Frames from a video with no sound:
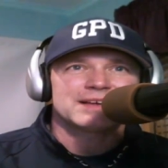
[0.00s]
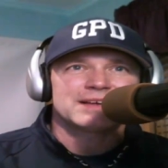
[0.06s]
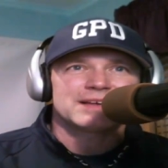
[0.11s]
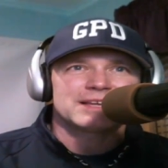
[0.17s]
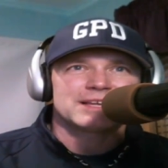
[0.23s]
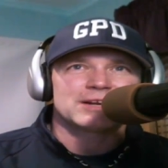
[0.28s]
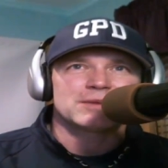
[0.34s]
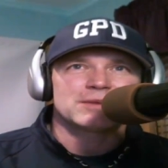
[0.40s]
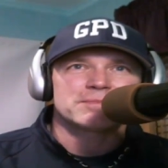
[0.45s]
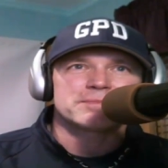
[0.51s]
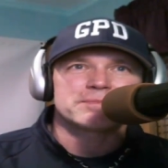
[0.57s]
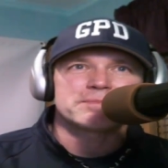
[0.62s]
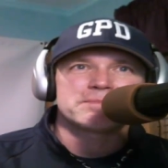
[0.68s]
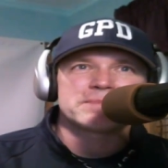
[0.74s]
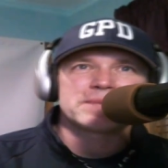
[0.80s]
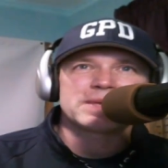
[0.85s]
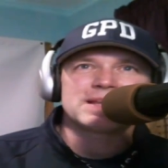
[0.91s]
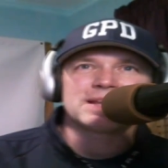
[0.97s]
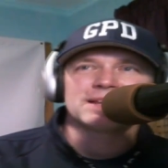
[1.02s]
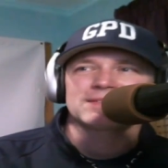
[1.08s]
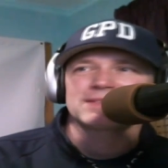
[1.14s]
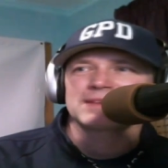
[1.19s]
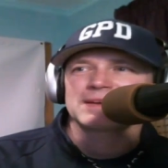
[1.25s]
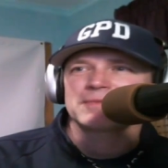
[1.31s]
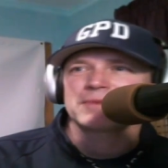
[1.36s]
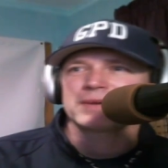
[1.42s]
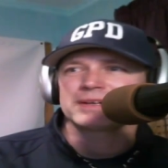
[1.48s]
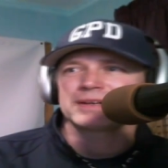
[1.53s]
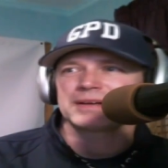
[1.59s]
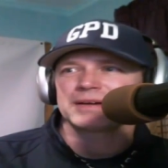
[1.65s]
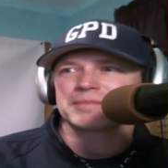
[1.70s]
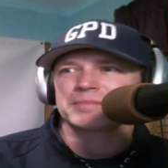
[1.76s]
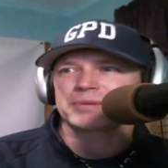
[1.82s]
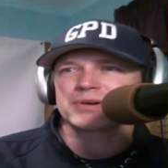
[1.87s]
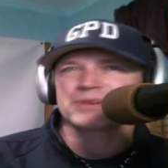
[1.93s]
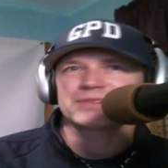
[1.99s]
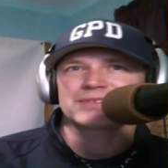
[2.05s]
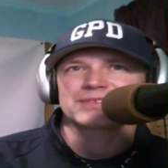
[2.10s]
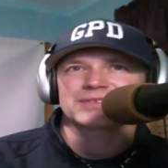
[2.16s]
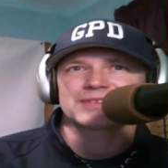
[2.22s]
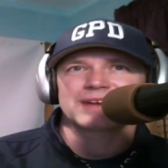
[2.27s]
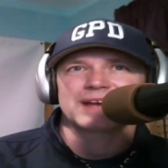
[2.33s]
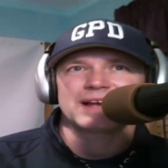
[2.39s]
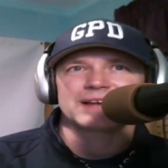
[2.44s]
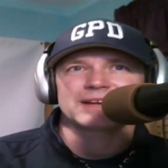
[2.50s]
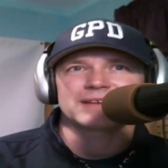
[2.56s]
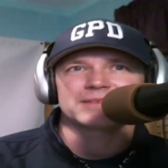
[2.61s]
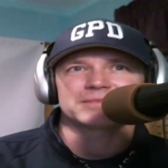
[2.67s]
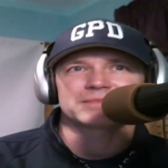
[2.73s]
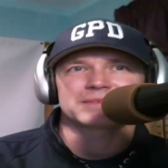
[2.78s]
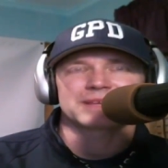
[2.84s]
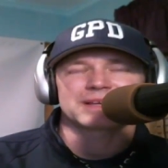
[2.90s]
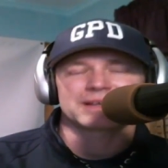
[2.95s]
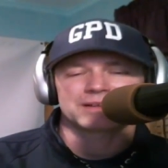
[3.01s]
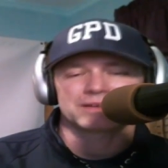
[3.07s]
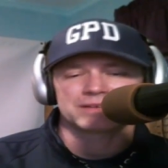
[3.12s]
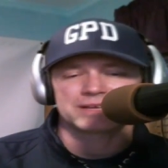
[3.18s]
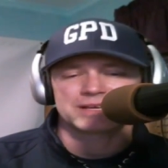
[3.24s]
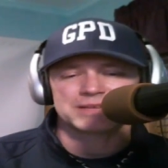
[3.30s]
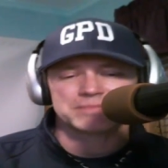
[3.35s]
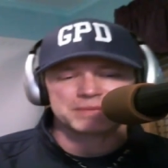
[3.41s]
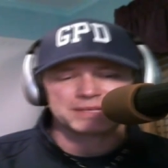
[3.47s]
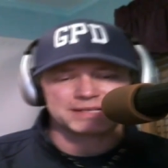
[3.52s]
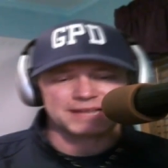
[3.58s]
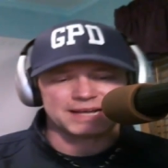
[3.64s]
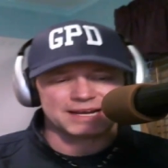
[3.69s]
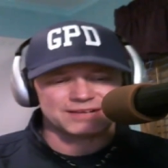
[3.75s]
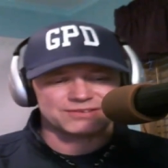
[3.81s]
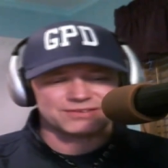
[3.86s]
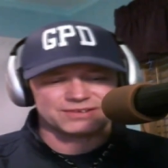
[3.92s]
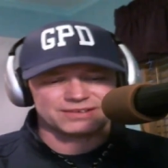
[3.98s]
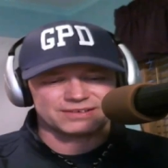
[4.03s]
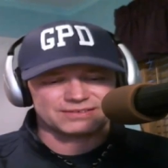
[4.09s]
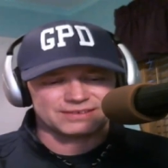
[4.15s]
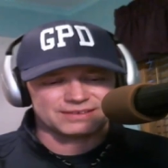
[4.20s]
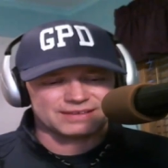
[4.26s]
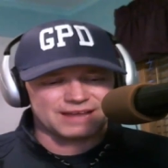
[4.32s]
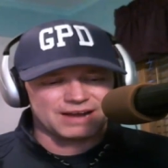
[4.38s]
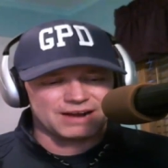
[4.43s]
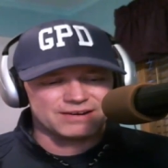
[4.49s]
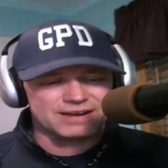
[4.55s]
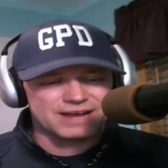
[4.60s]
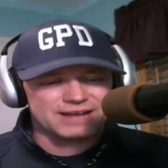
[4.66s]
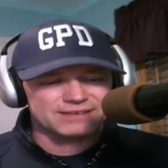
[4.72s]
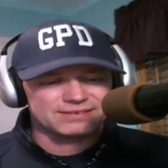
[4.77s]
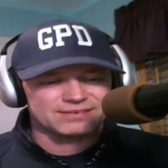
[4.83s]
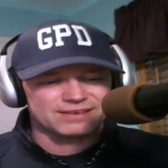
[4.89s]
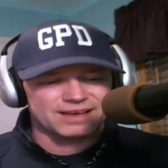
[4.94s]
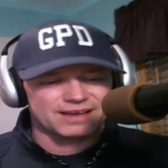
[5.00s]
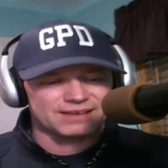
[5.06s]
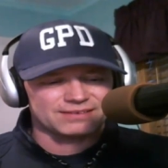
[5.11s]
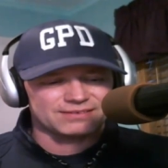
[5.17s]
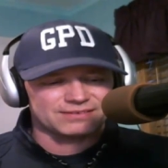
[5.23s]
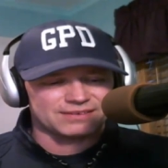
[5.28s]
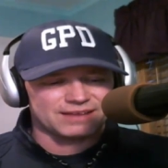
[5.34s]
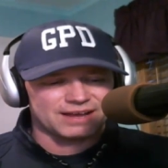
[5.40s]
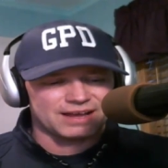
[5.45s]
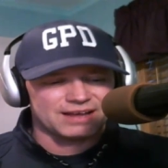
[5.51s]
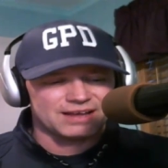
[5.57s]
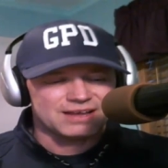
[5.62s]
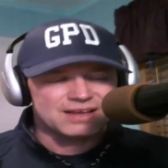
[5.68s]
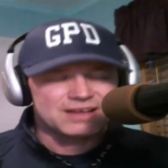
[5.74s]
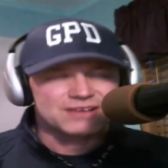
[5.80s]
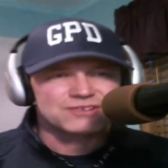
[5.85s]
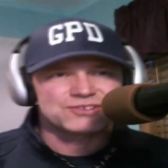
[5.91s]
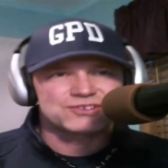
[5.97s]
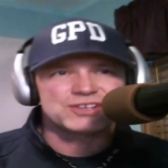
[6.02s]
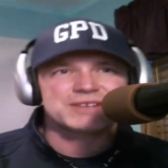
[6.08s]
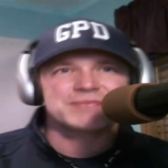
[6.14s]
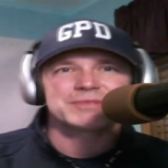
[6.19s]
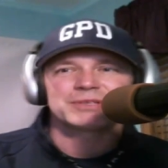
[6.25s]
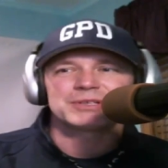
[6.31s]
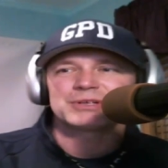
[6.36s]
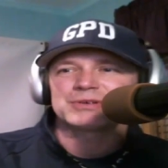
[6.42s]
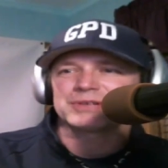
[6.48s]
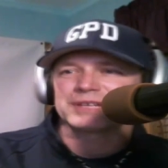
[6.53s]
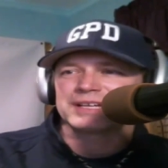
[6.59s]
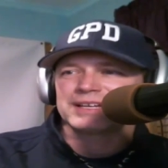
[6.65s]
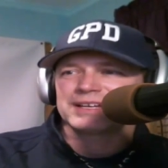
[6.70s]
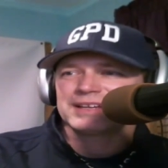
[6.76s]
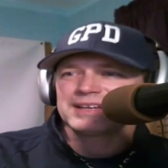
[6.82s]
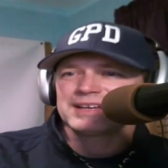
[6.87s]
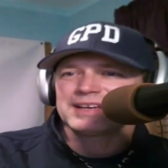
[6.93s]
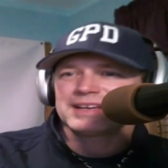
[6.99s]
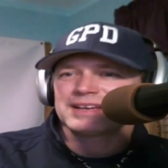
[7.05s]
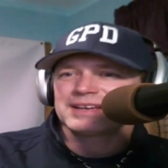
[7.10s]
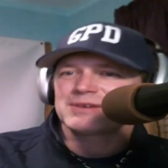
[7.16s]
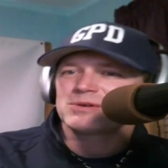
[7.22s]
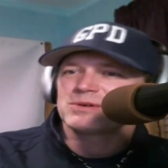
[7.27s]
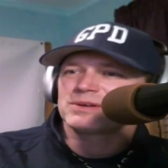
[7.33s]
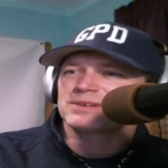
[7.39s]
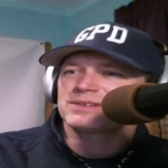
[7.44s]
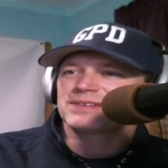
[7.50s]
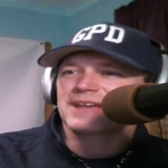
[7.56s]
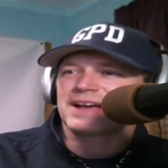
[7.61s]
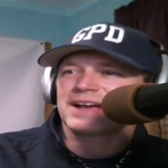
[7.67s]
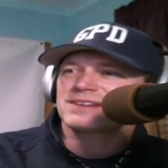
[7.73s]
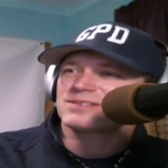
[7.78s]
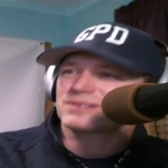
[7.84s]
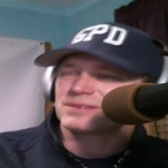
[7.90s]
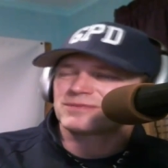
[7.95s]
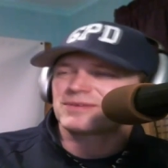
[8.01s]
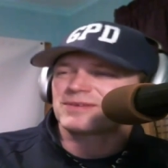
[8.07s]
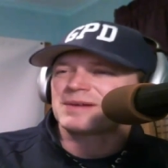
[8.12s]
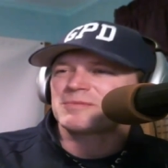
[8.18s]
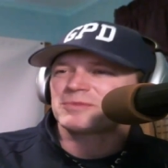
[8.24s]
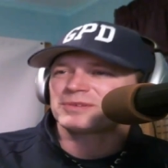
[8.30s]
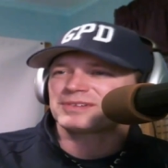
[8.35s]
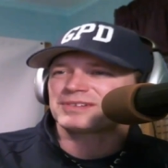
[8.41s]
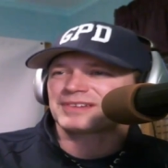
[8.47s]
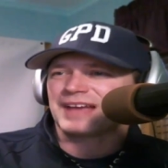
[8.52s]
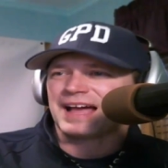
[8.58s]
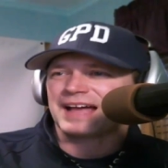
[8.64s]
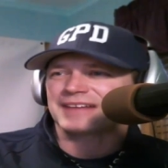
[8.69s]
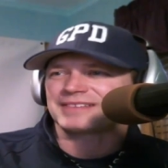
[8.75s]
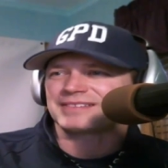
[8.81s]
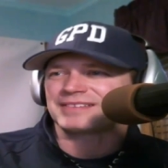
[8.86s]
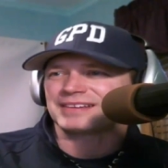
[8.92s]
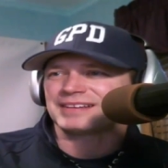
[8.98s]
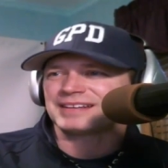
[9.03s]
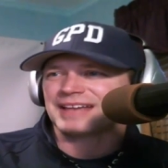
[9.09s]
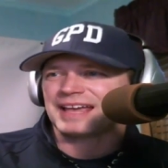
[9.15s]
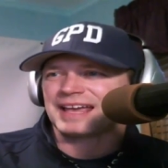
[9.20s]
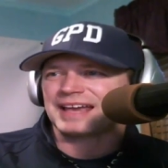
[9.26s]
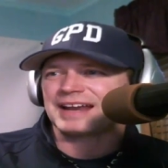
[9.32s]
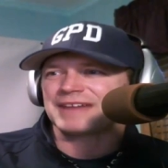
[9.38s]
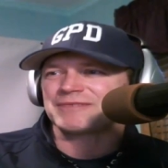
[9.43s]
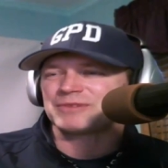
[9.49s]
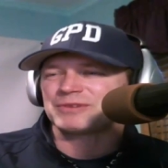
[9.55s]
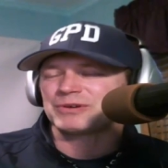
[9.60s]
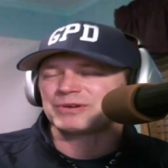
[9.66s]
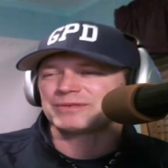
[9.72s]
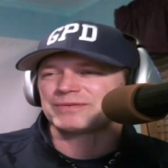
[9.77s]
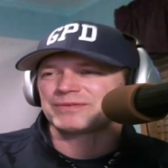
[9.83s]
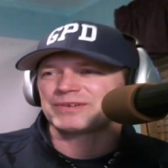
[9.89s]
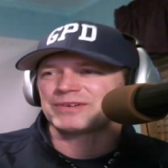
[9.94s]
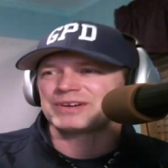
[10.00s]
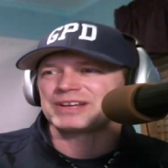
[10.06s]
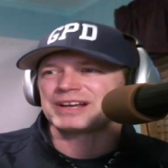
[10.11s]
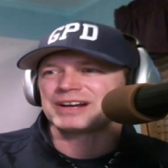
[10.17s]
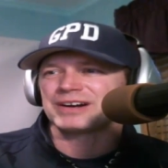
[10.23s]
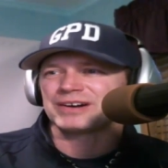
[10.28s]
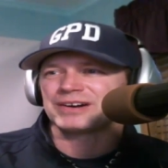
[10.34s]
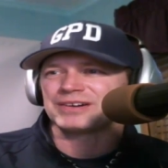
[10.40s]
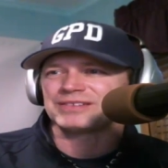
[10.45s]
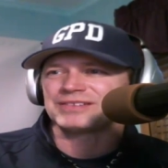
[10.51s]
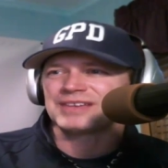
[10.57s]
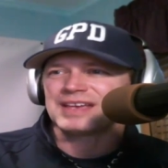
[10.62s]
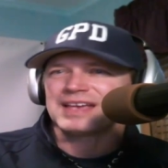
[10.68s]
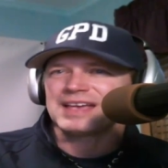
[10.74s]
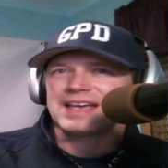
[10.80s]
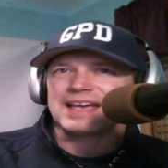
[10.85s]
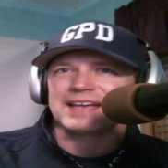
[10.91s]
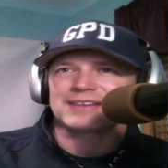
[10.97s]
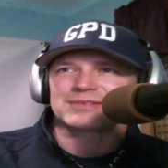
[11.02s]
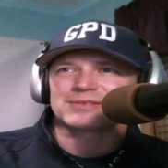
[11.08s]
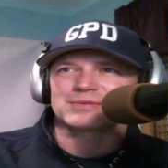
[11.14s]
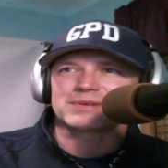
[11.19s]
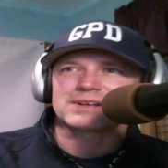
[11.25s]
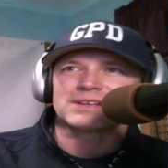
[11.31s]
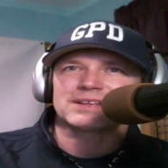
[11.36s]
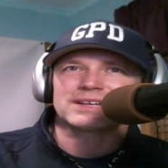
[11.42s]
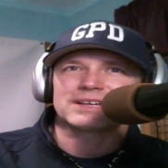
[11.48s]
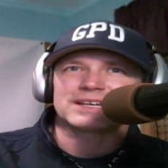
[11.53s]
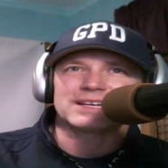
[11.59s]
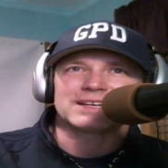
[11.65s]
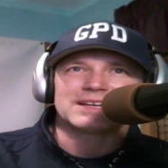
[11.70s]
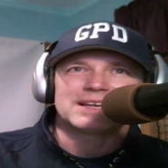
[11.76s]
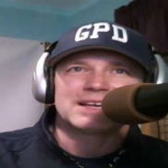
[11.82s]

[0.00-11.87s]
you know, meeting someone to purchase an item, you know, can be dangerous. And our next guest, uh, Jim Luty, who is actually from Wisconsin, and I've known for years, has really